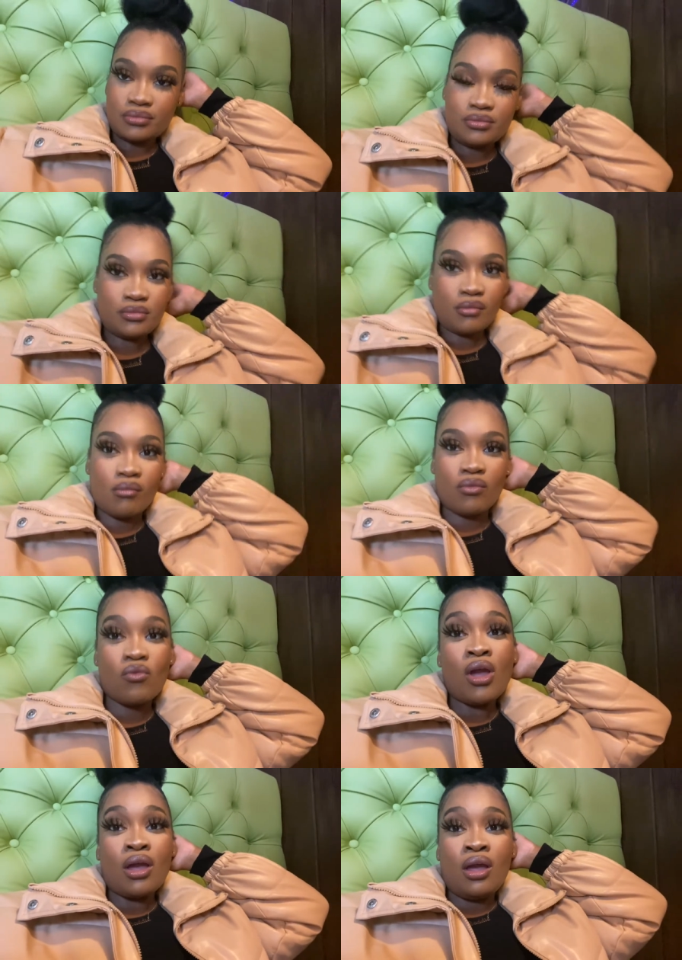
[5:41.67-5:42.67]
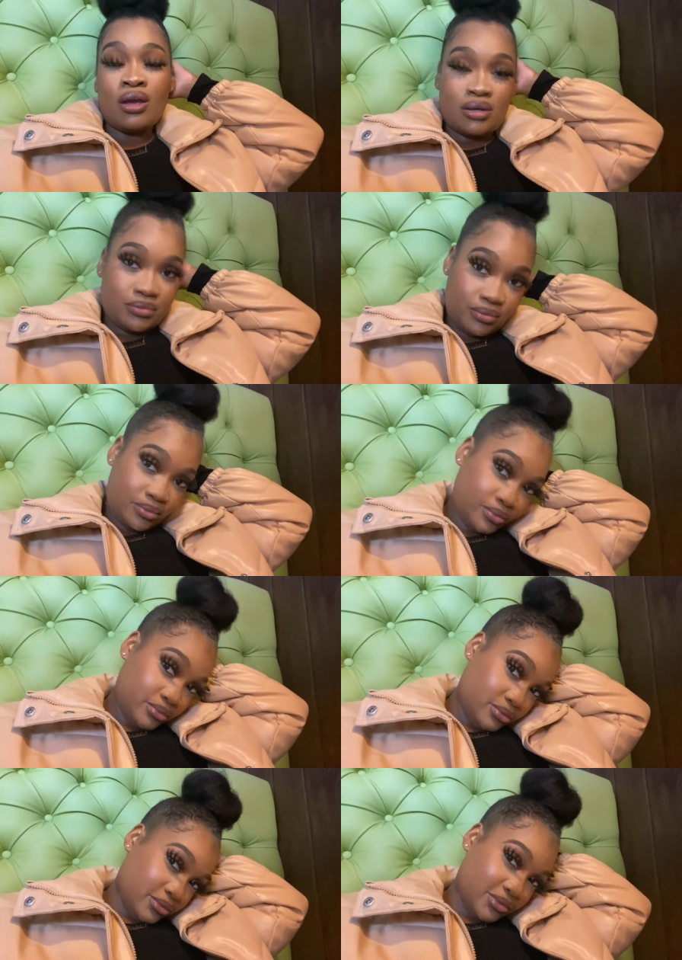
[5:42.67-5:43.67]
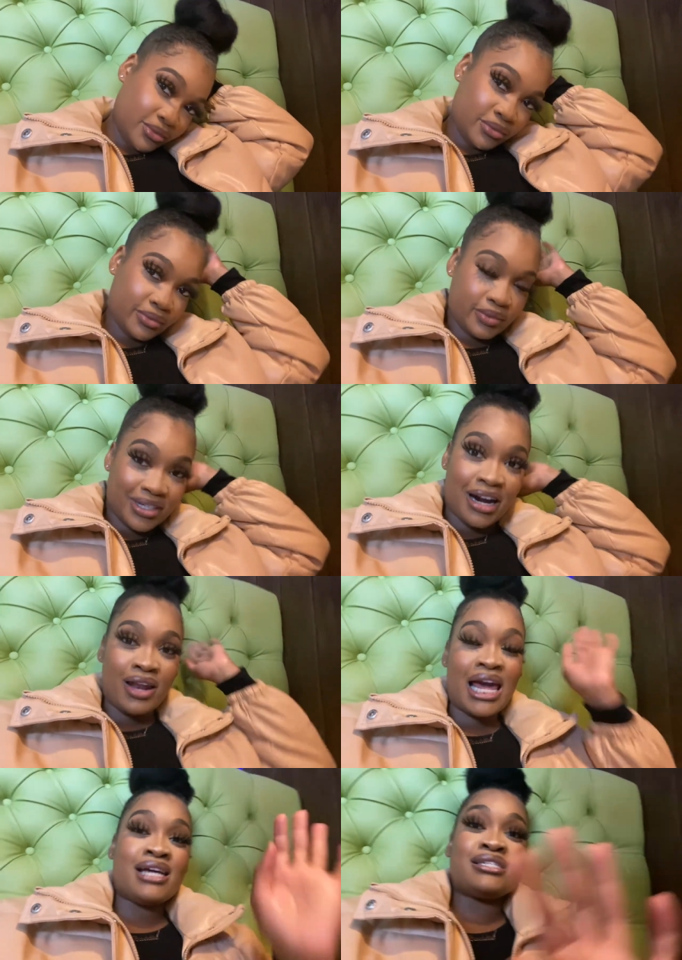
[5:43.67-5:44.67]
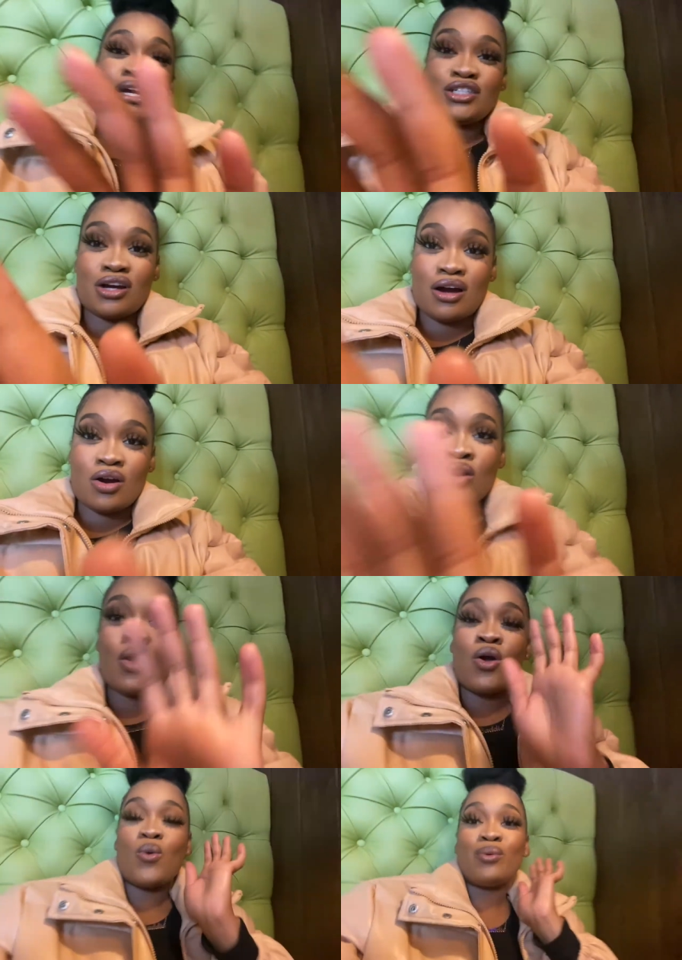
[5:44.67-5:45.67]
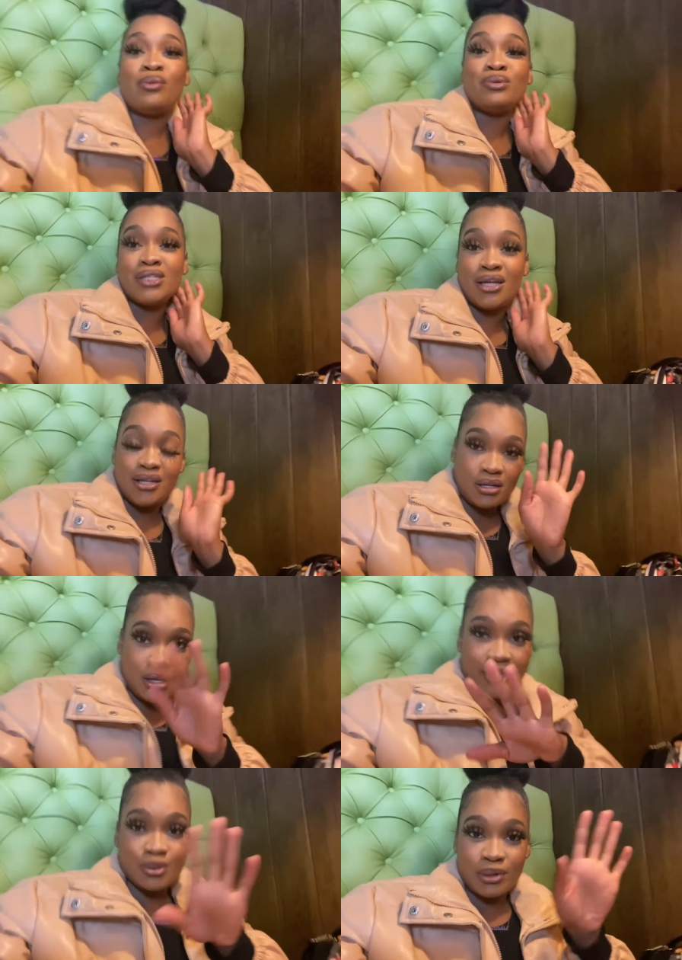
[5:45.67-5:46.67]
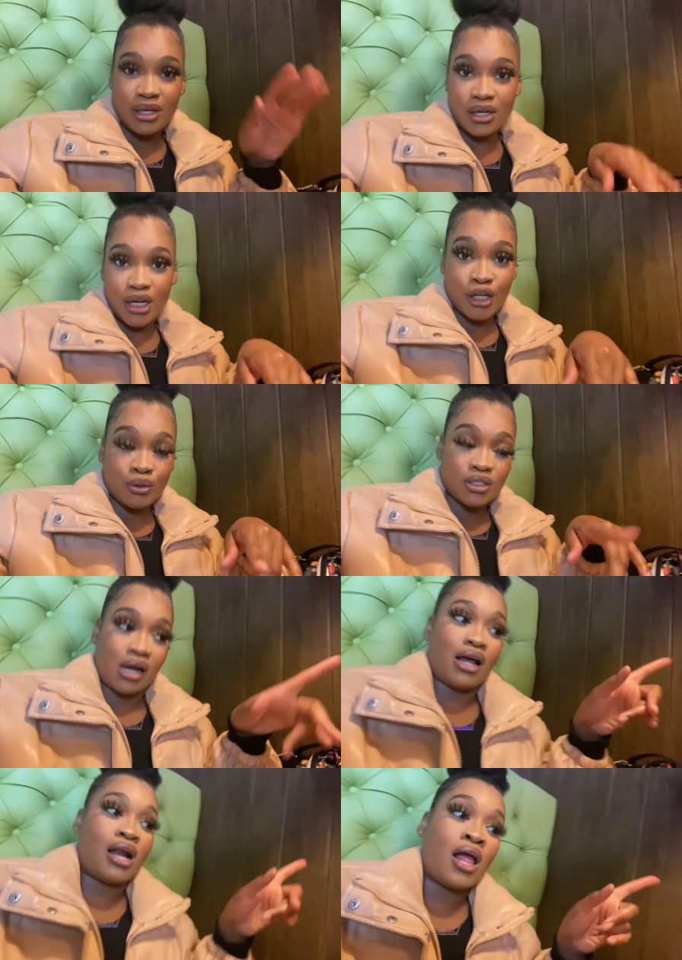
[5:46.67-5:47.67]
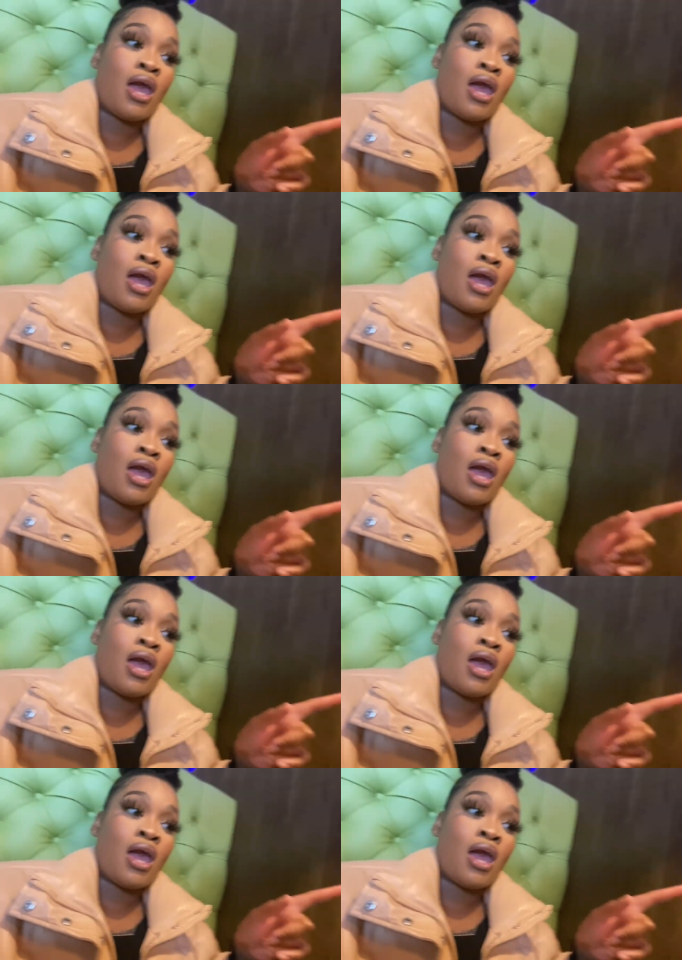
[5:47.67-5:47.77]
If you was fun and fun. Y'all, last night, y'all, we was in lesbian ghetto, child.